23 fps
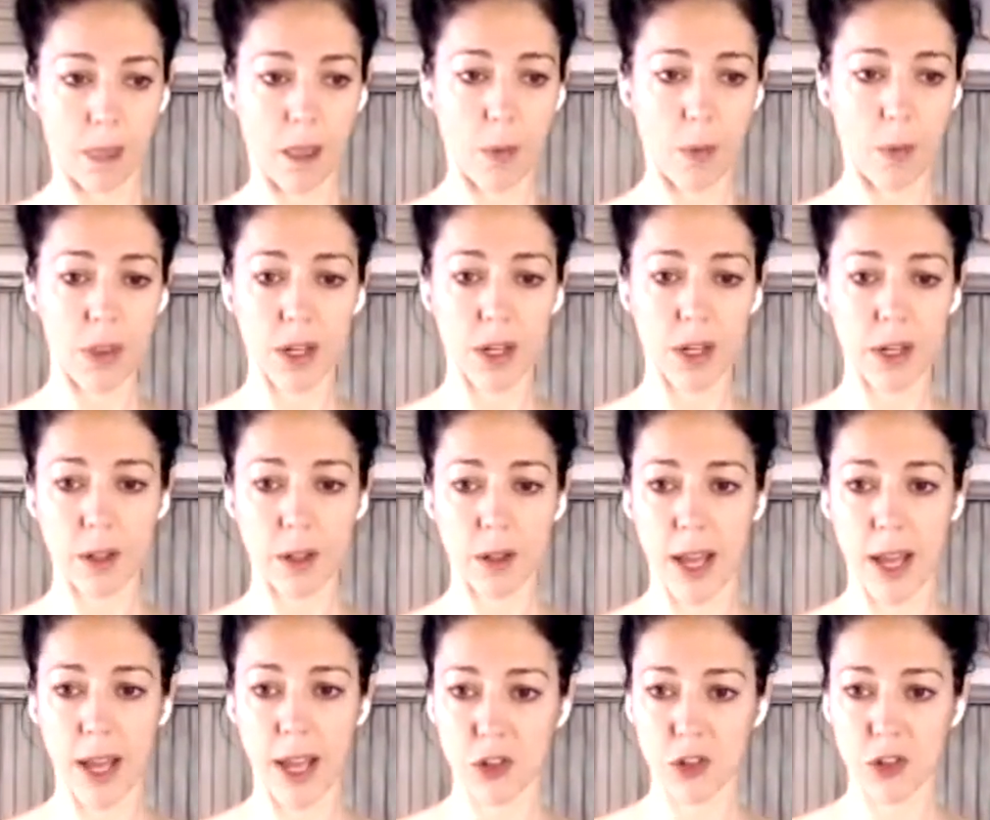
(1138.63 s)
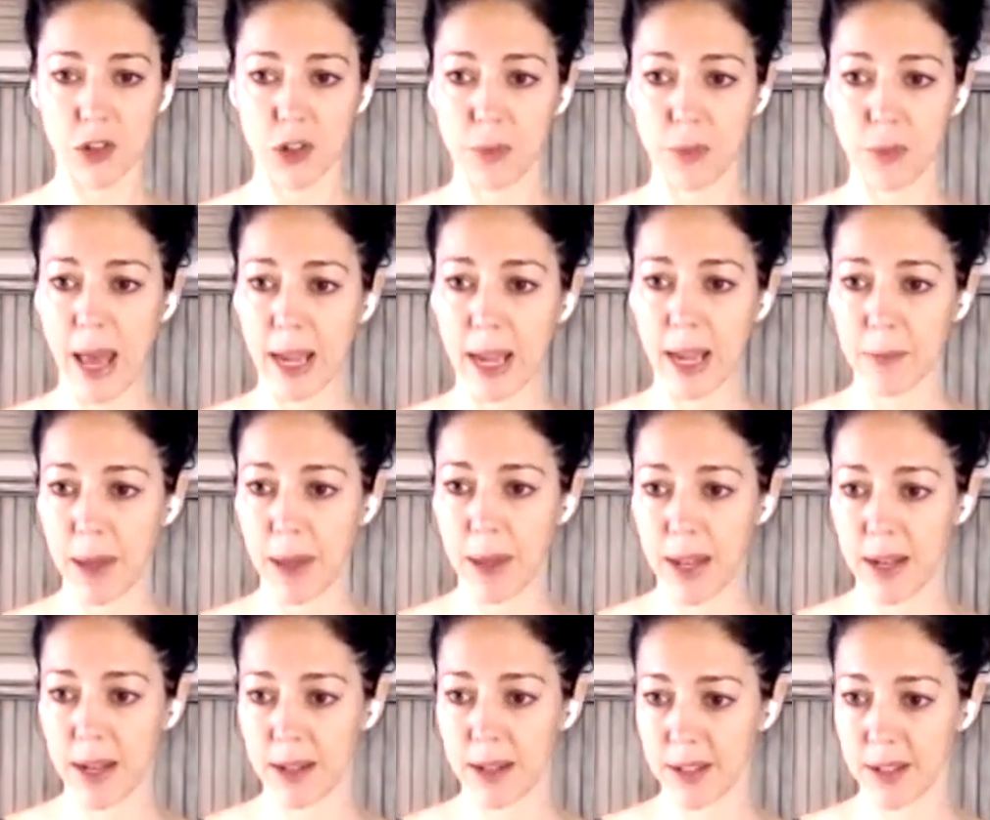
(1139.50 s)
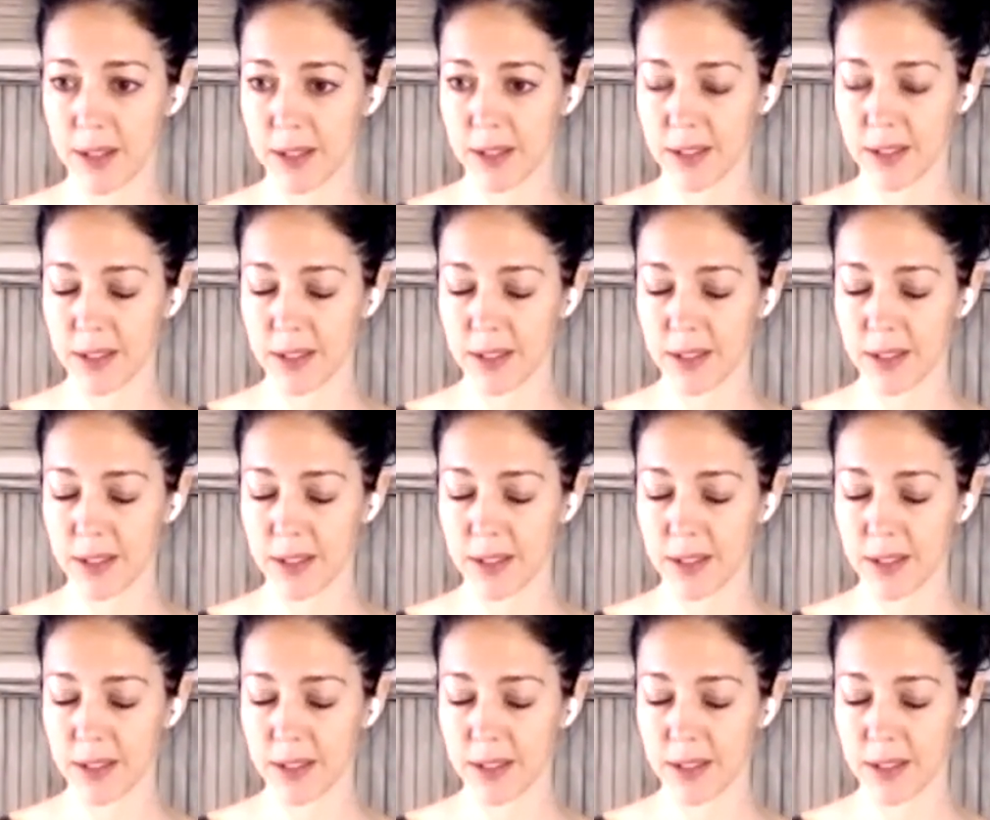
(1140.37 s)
with a little extra back bend.